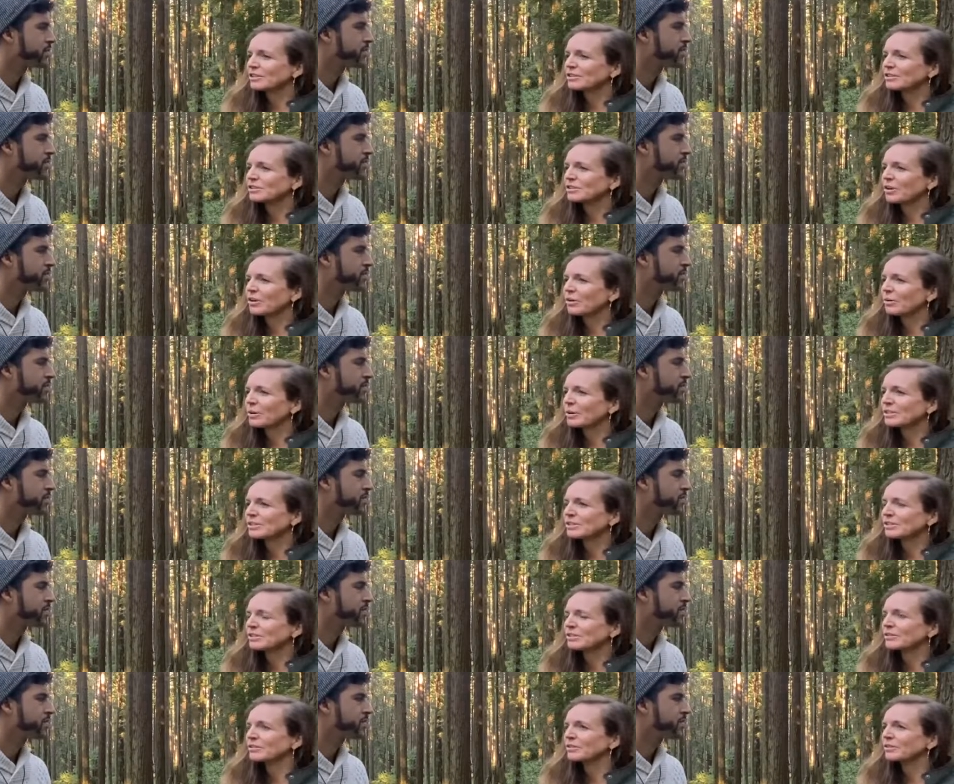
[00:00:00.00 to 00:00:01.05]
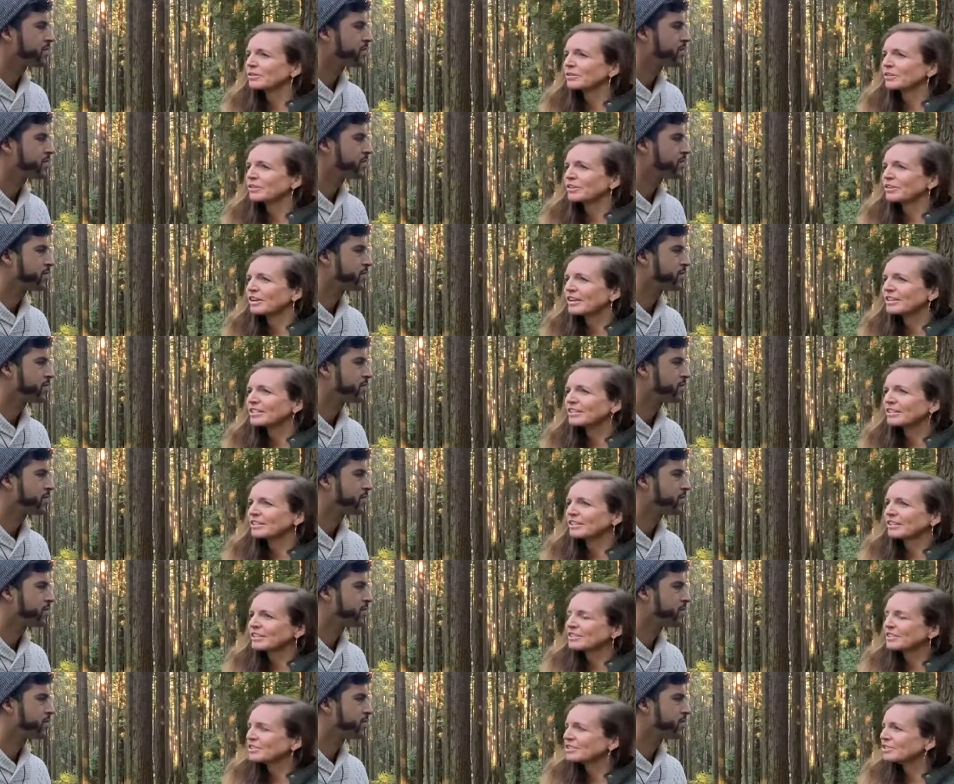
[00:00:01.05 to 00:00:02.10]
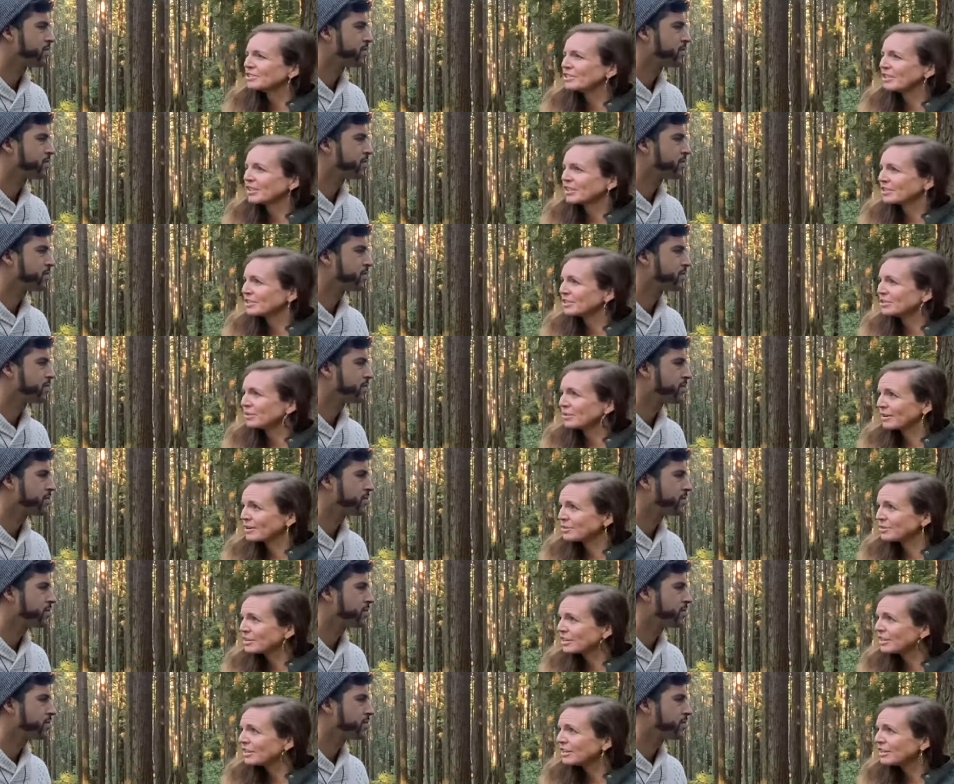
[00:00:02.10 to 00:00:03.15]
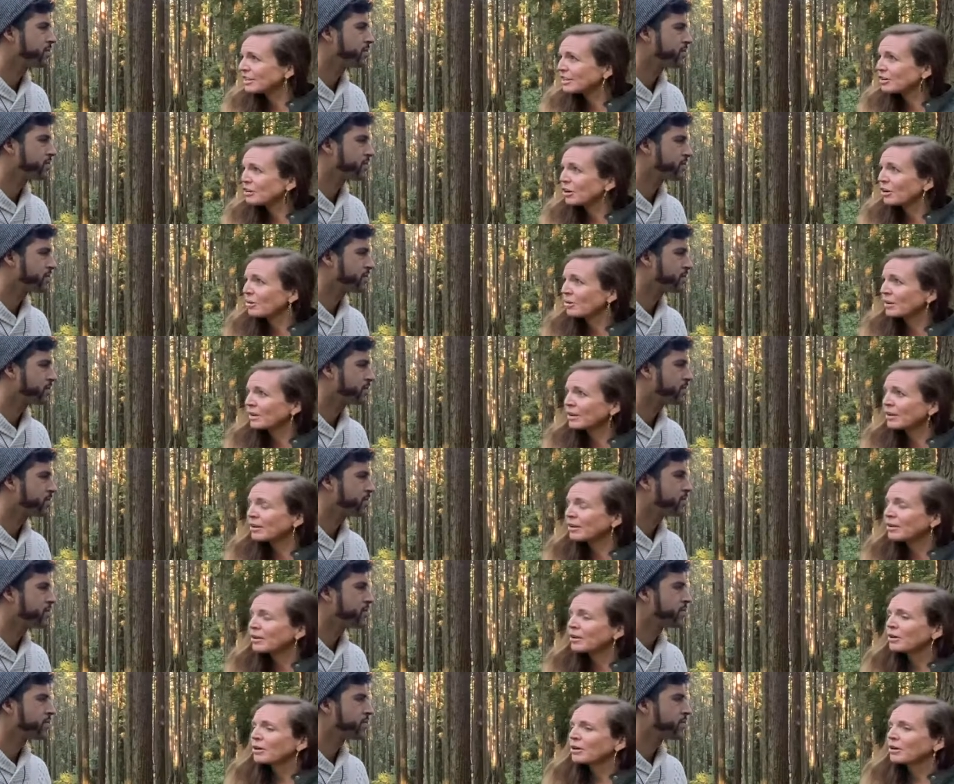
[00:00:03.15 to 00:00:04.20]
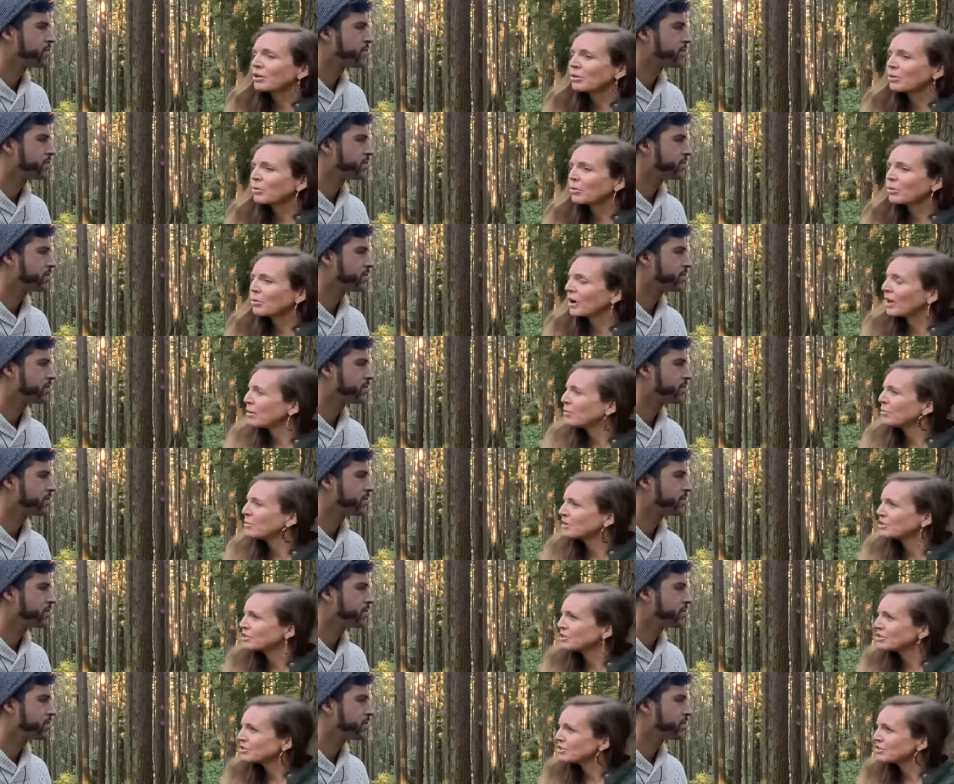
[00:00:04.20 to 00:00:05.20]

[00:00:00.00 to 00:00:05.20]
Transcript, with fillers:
Speaker 1: so it's learning to listen to the intuition and knowing when we should